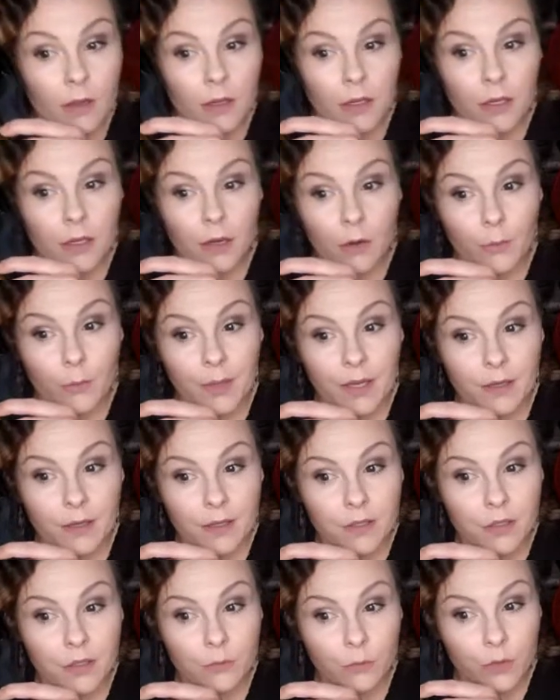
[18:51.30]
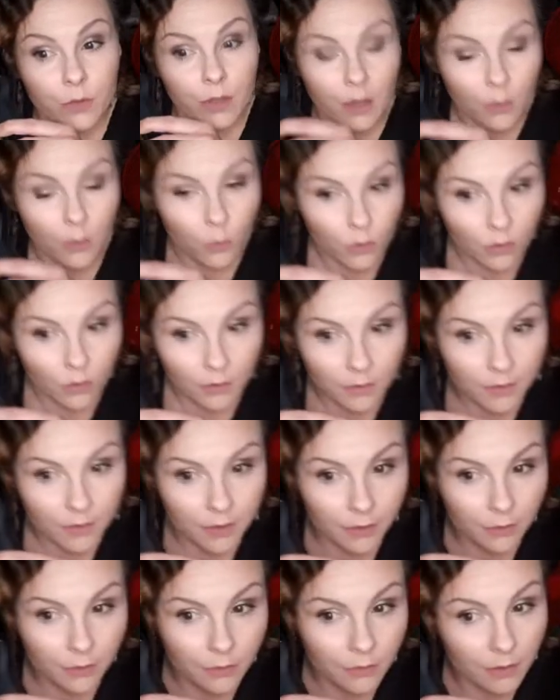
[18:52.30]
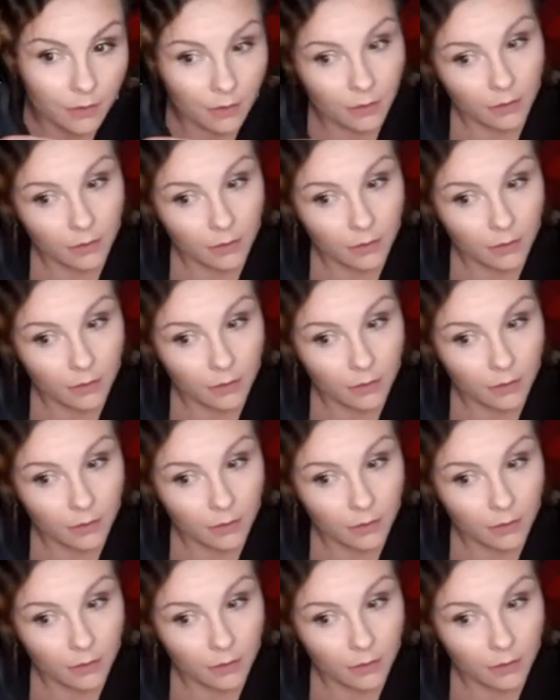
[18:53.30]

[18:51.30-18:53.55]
you know, because you got to work to,